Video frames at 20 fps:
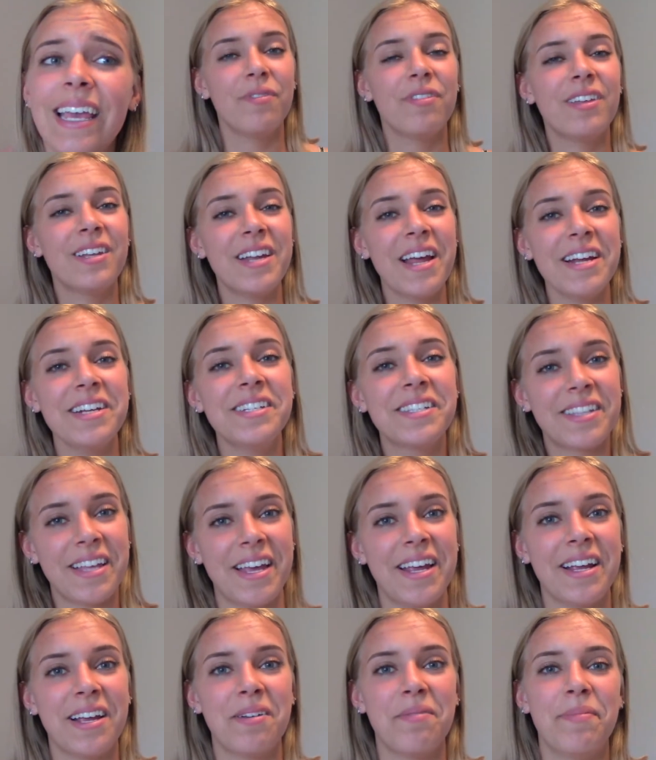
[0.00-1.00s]
The nice
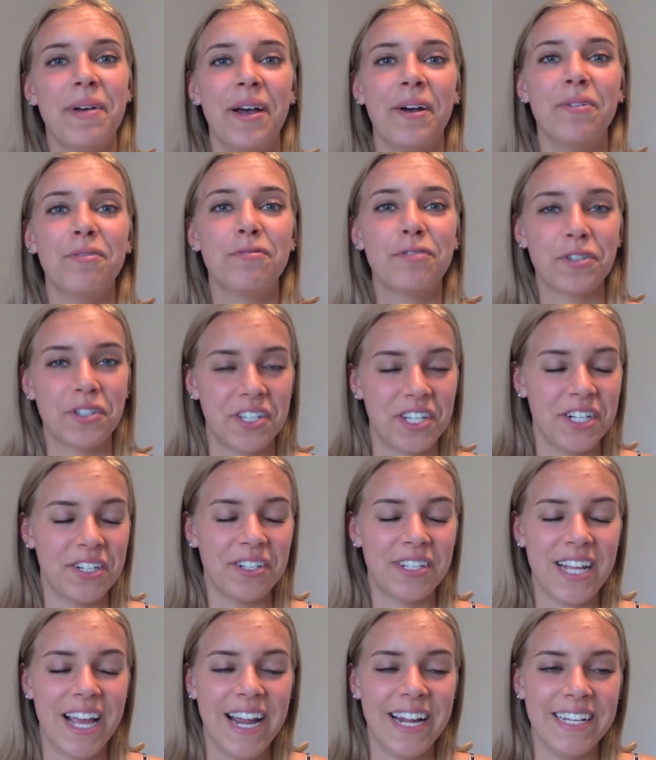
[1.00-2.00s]
thing about first year
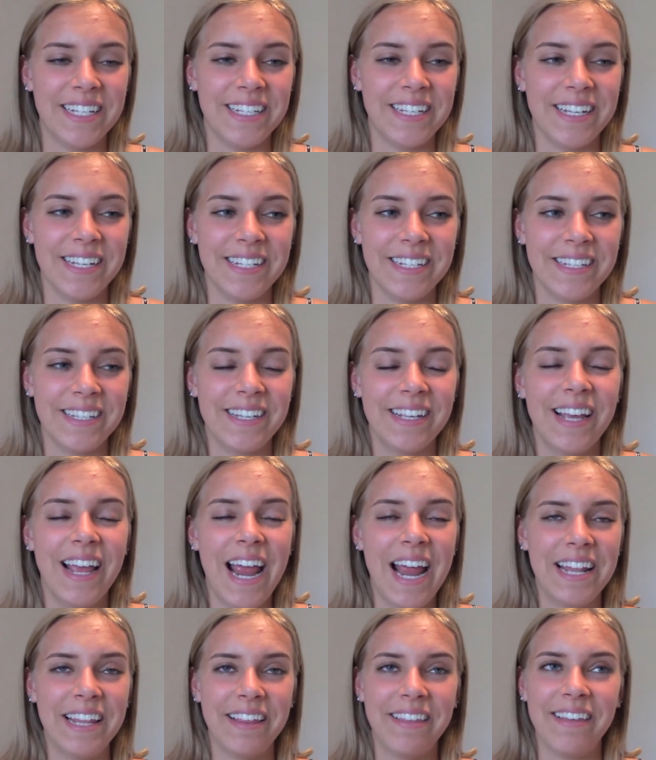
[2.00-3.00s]
sciences,
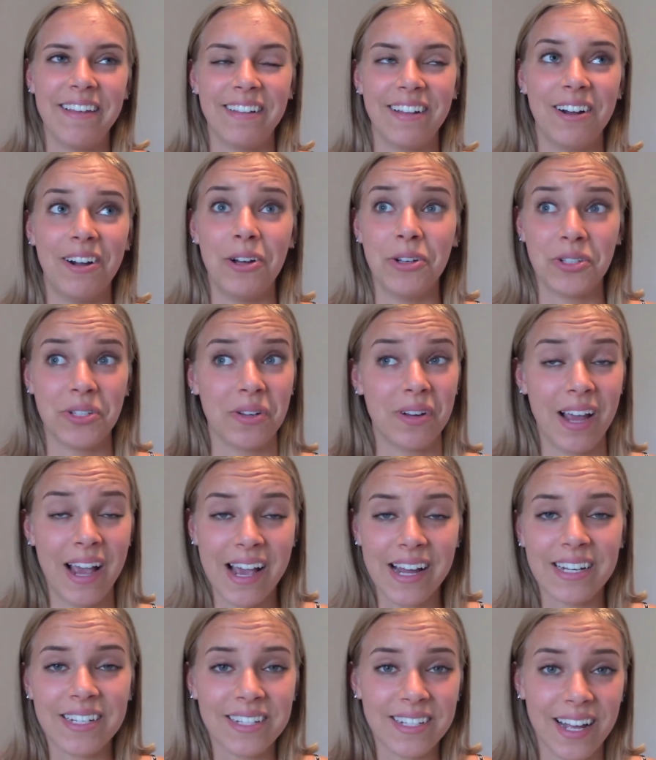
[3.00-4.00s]
and the thing that also
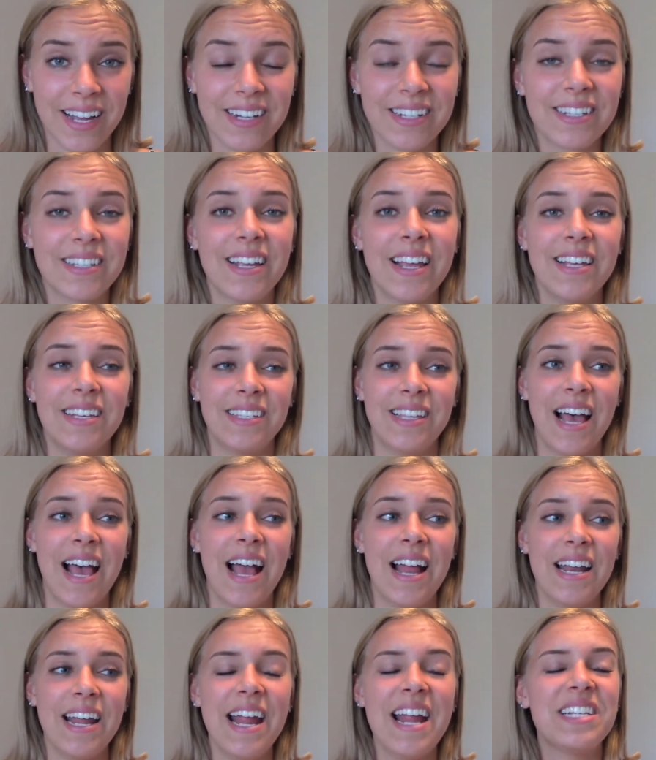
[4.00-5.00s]
kind of sucks, is
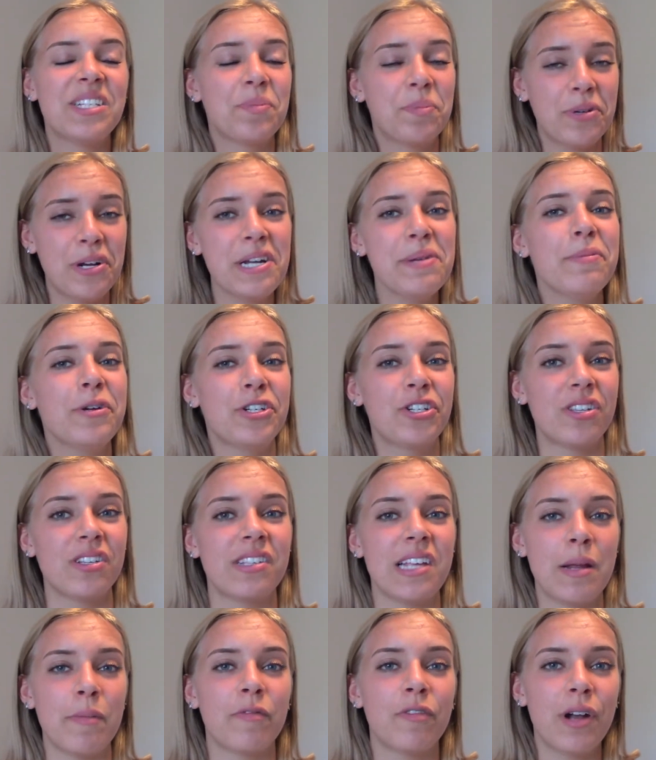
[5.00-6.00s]
that it's pretty much the
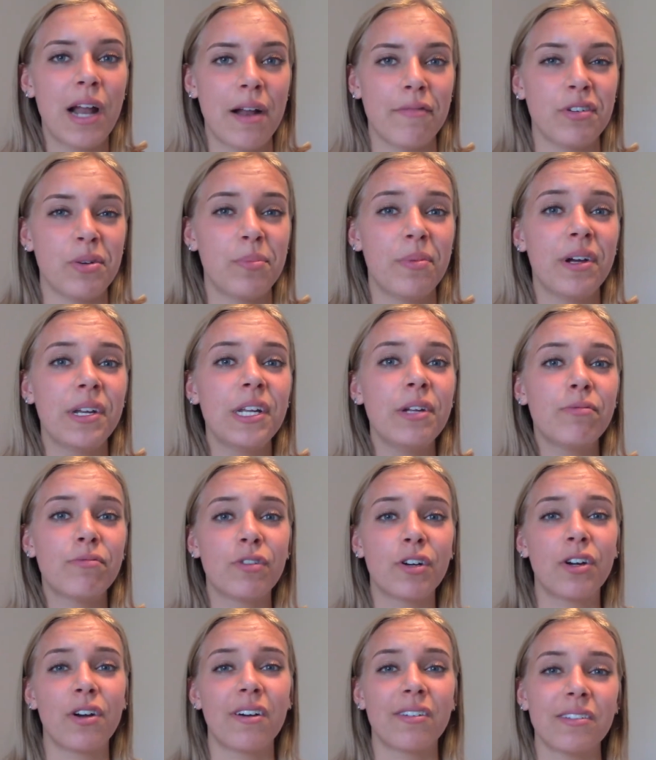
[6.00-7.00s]
same for everybody
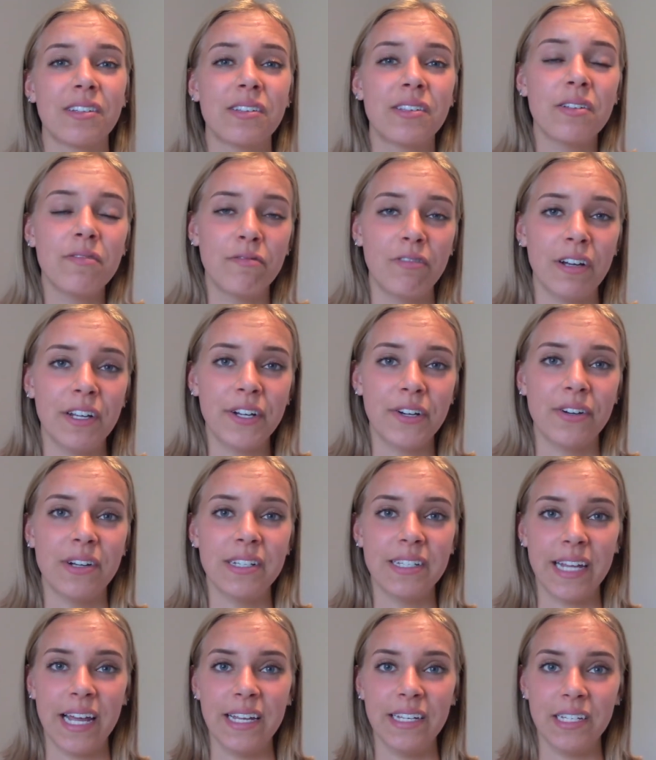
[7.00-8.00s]
regardless of what your
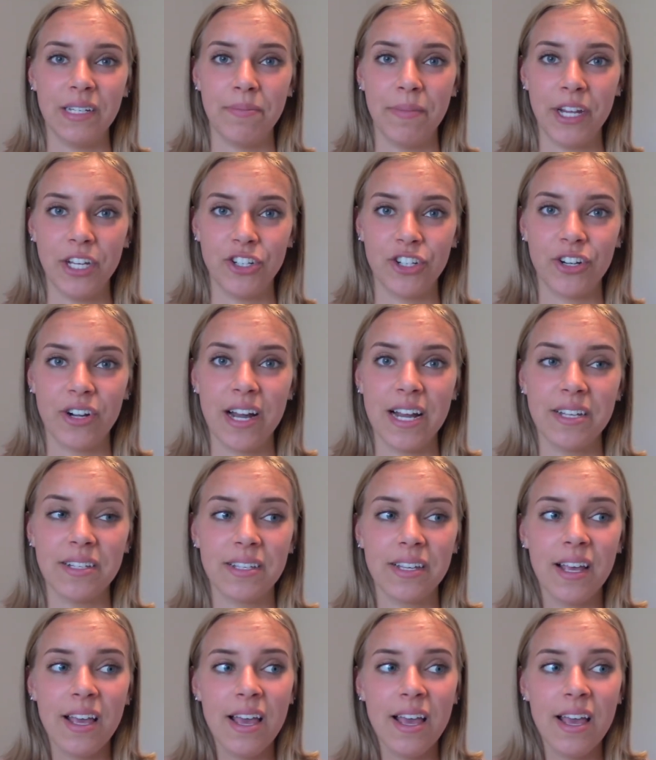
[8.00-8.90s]
intended major is.